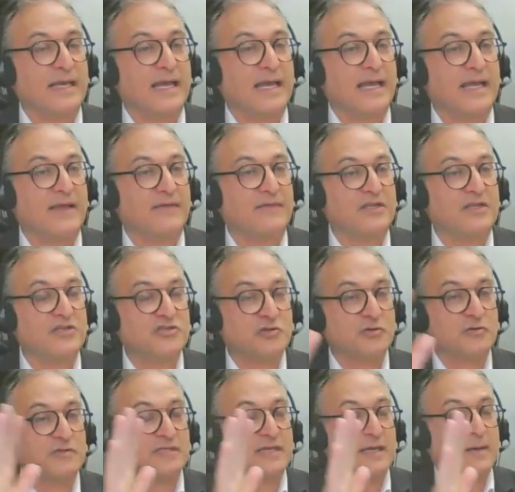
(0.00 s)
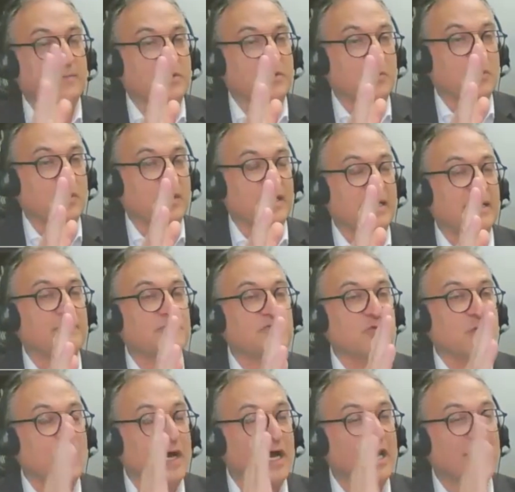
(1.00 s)
And the insurance company will lend up to
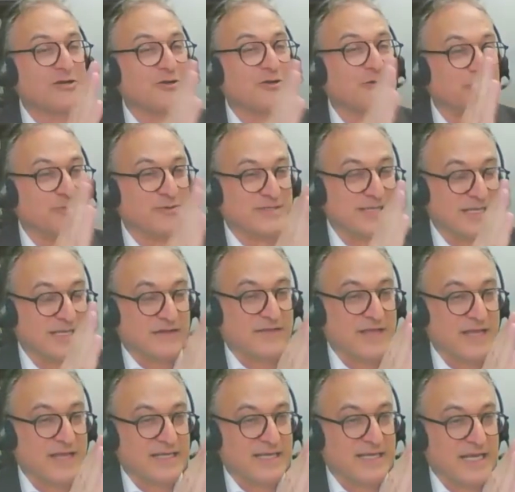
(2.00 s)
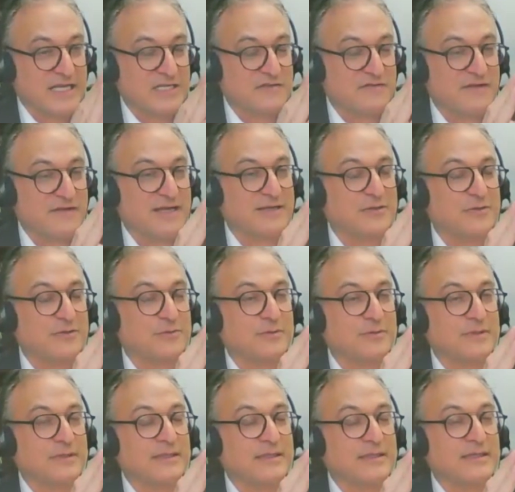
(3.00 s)
100% of that cash value.
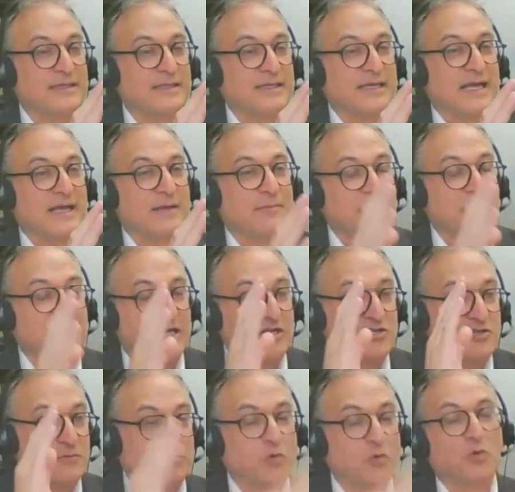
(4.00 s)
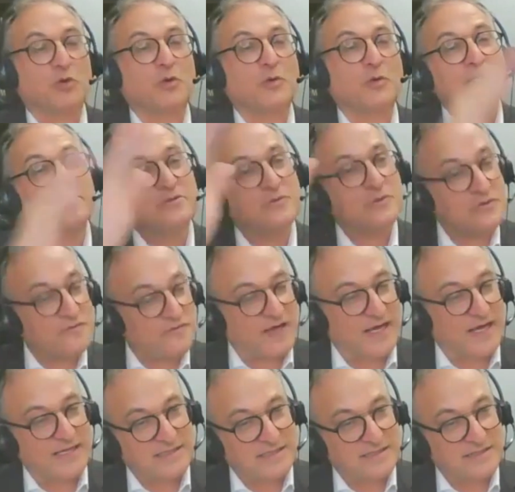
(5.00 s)
And because you're borrowing to
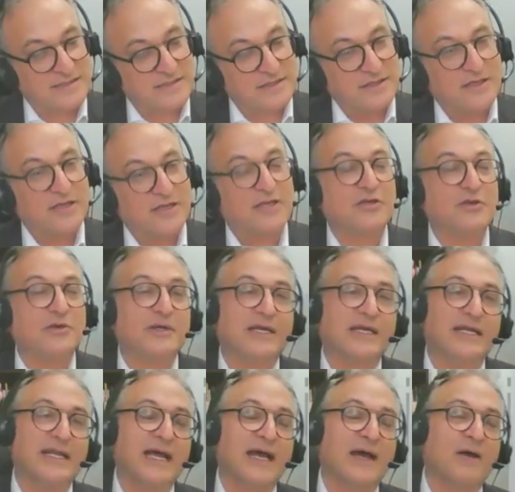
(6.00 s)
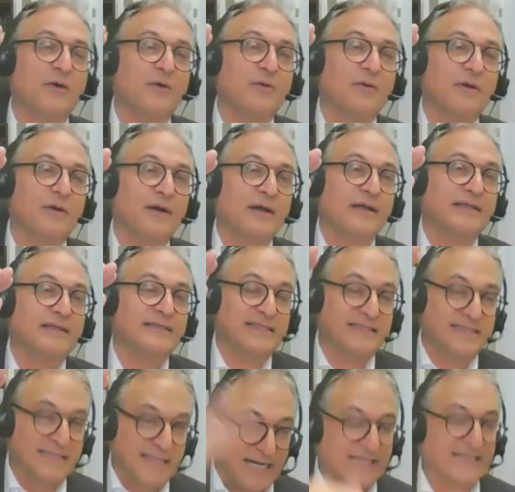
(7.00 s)
invest, you can now
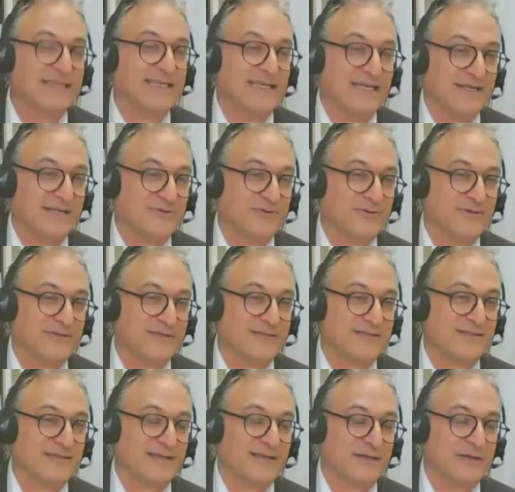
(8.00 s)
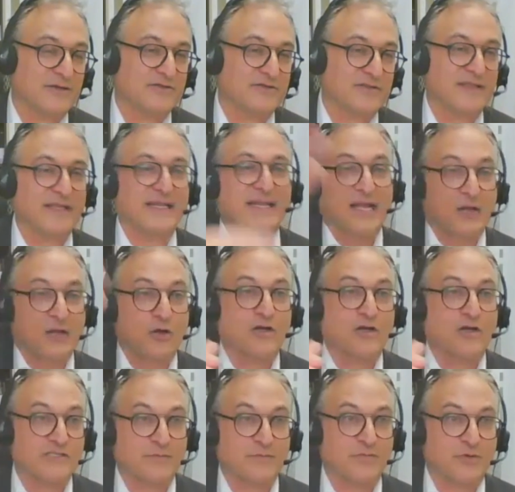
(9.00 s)
deduct the interest and also the net
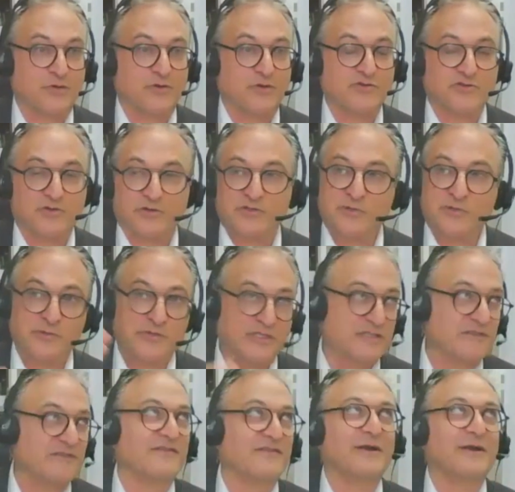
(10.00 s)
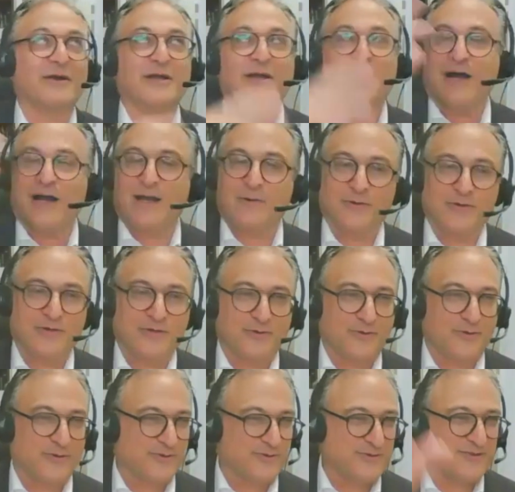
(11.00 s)
cost of pure insurance, which is very high when
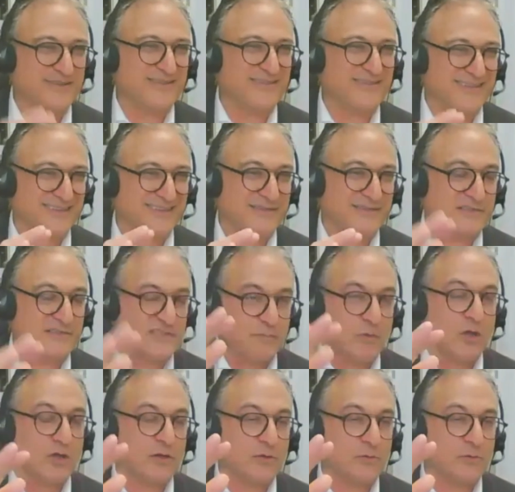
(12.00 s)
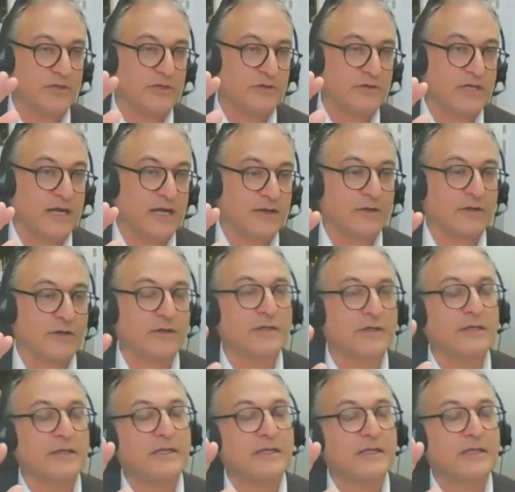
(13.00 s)
you're older and smaller when you're younger.